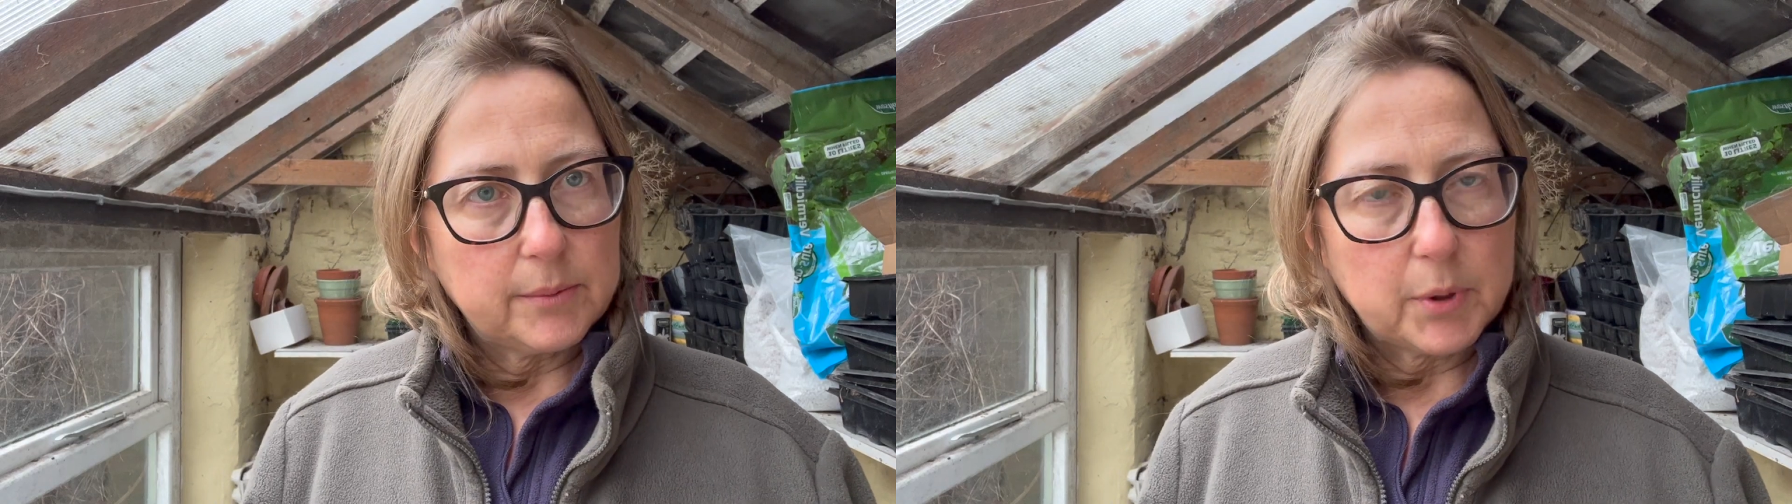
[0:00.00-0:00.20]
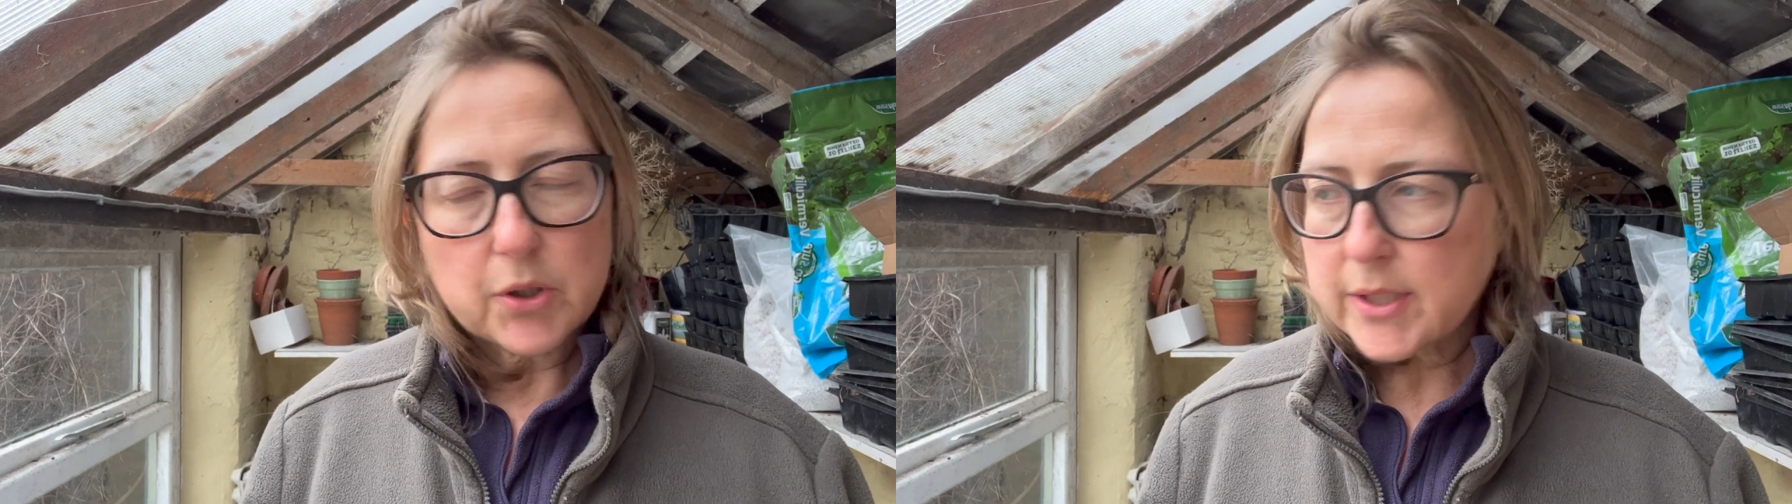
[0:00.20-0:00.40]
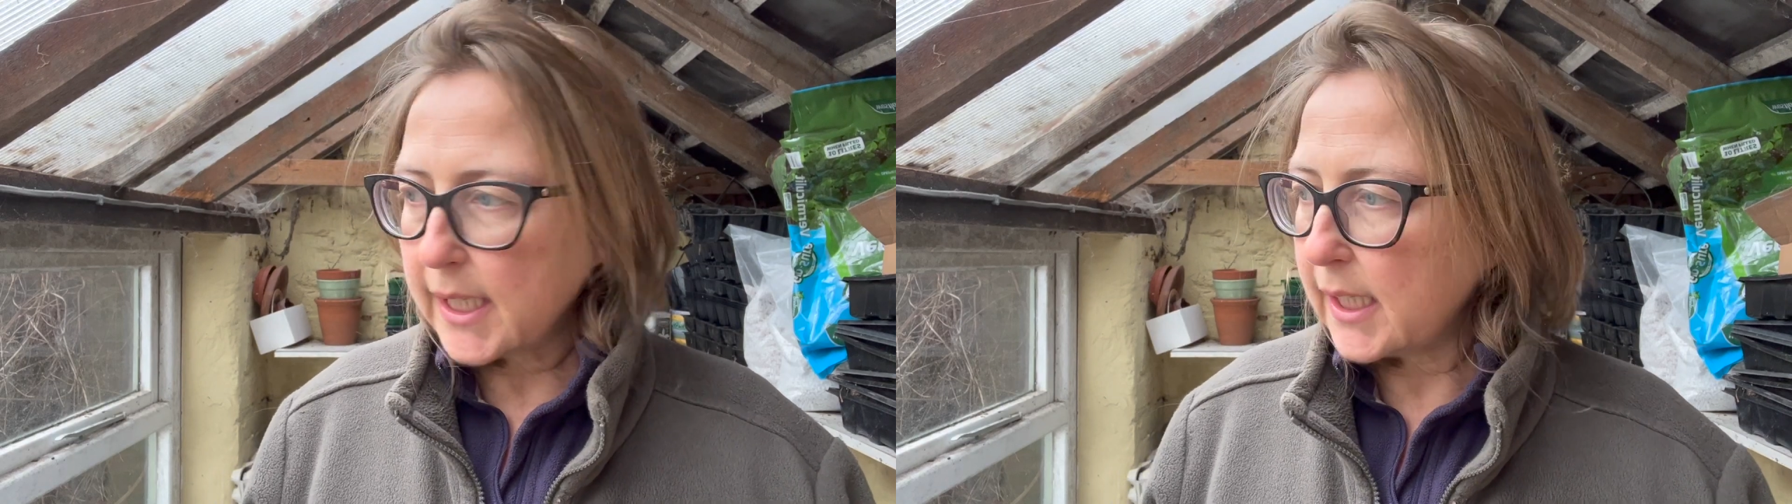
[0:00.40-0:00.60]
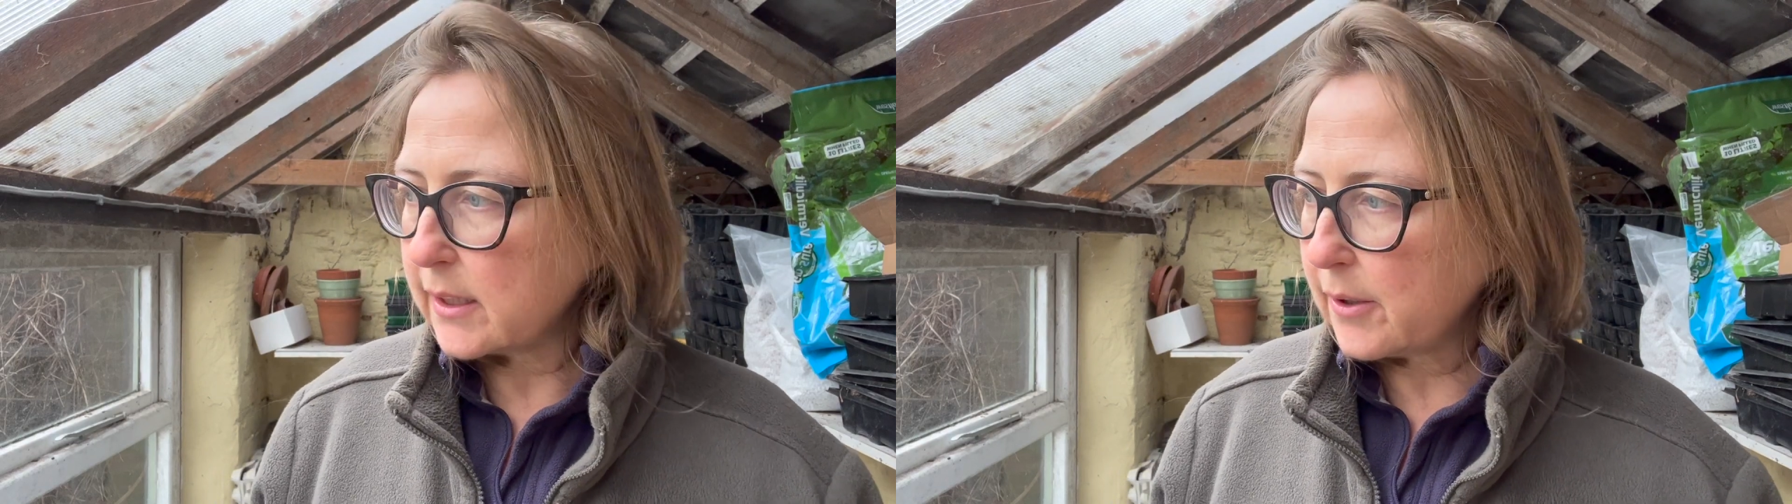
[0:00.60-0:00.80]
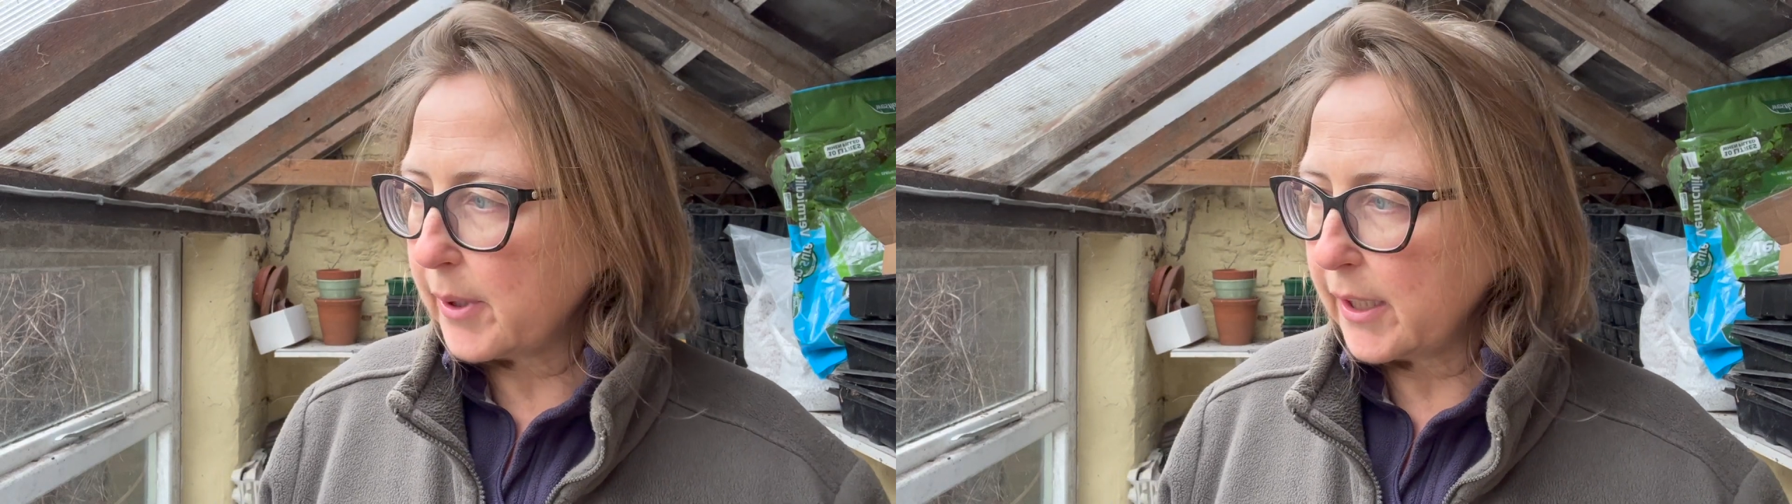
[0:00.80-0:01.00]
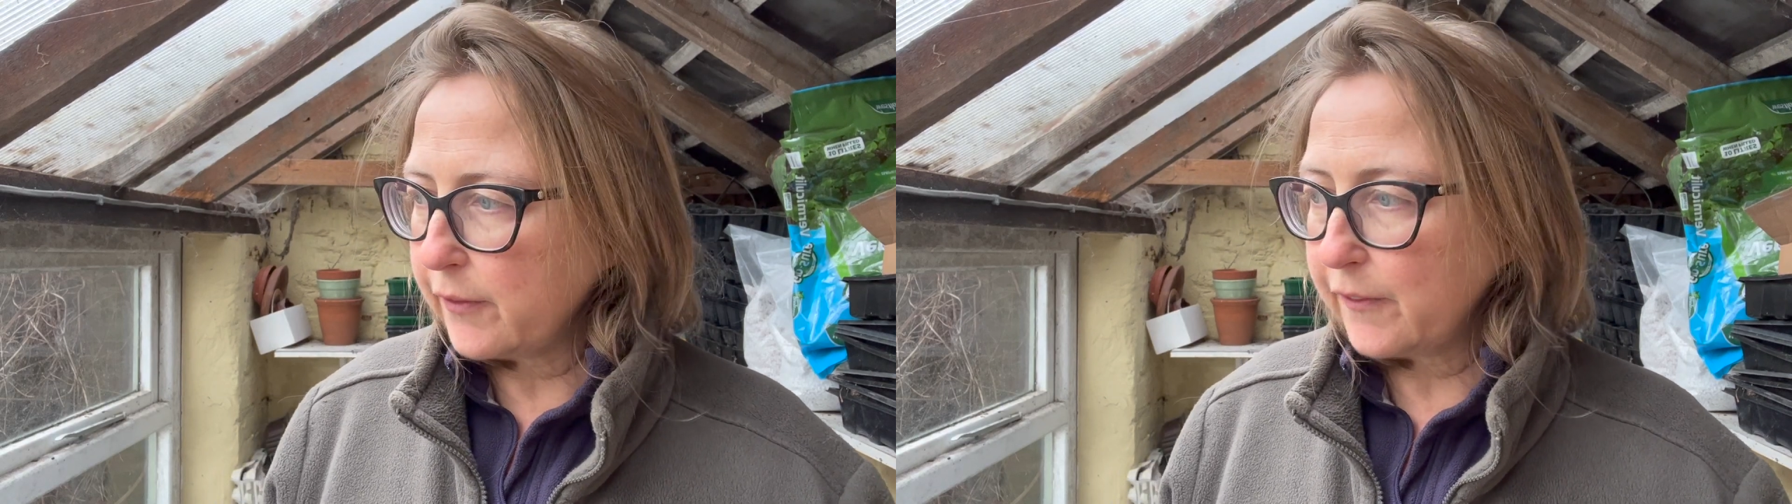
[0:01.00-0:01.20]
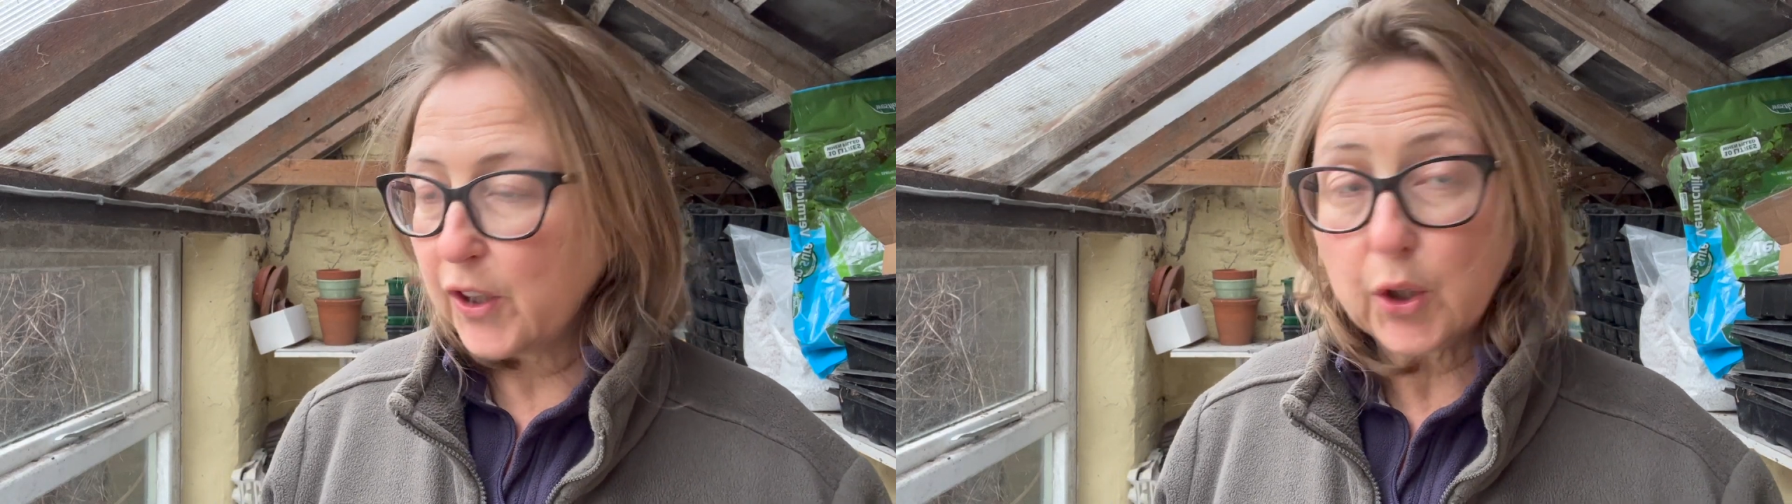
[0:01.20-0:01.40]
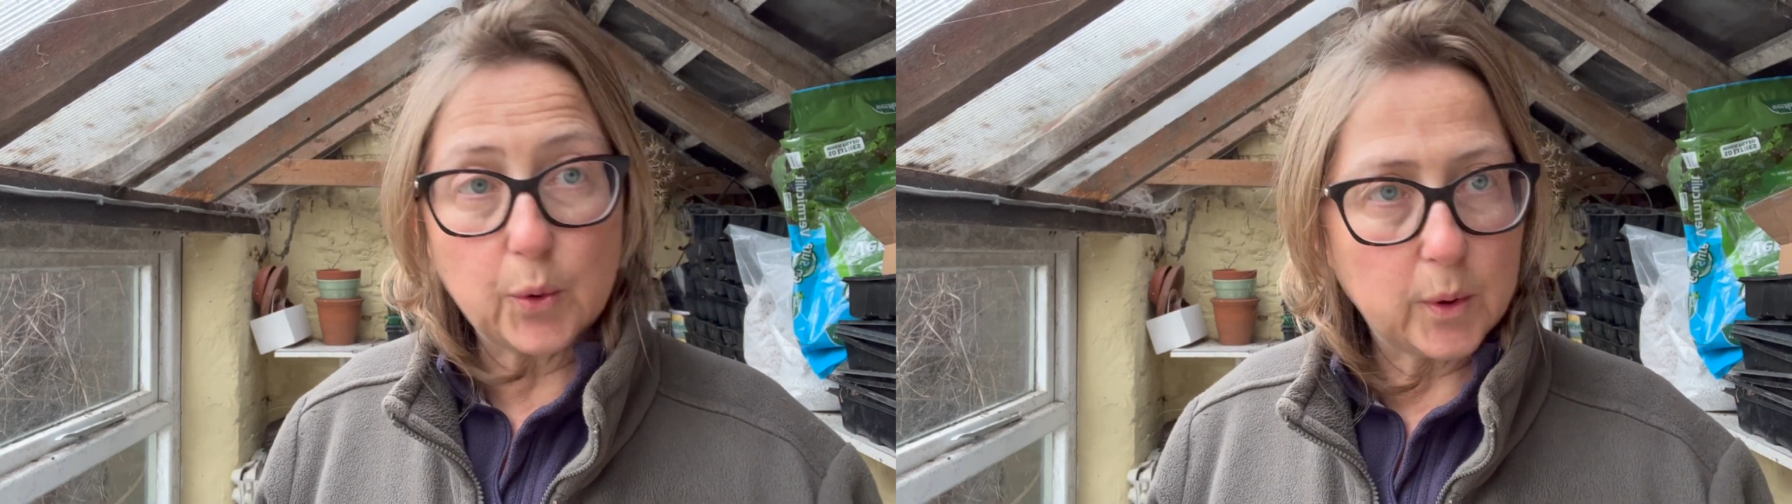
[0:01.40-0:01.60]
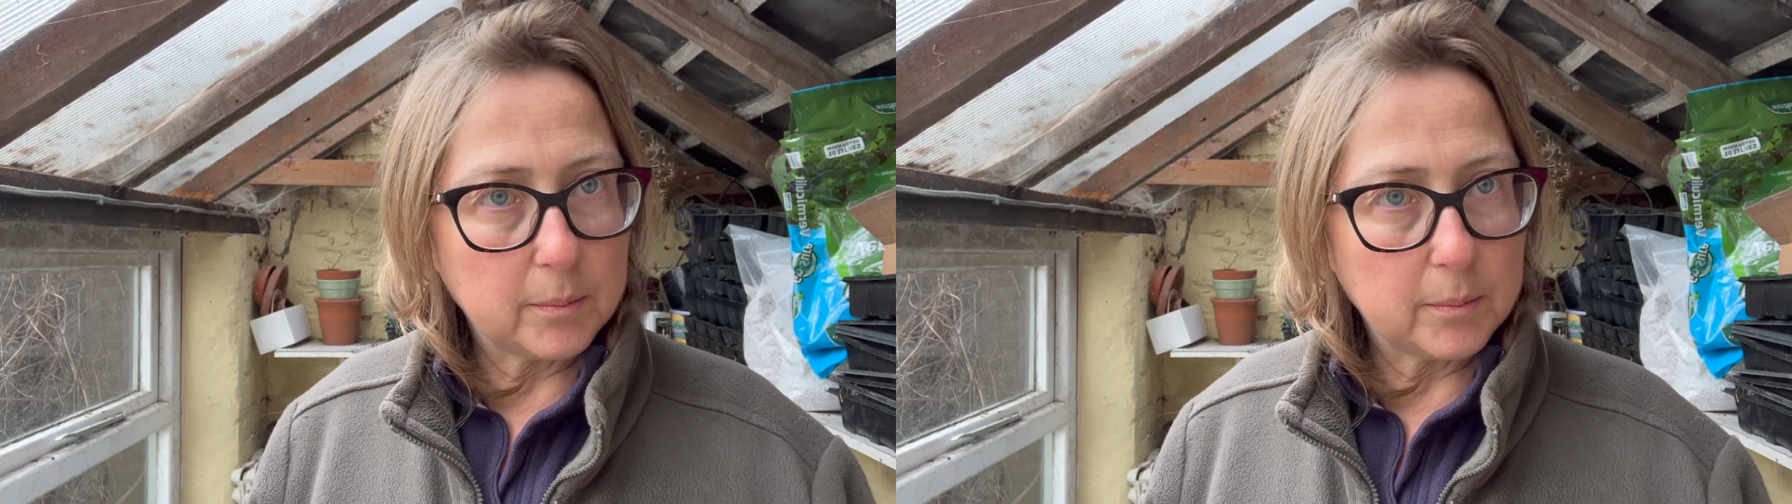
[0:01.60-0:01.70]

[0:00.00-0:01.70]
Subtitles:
because I had quite a few,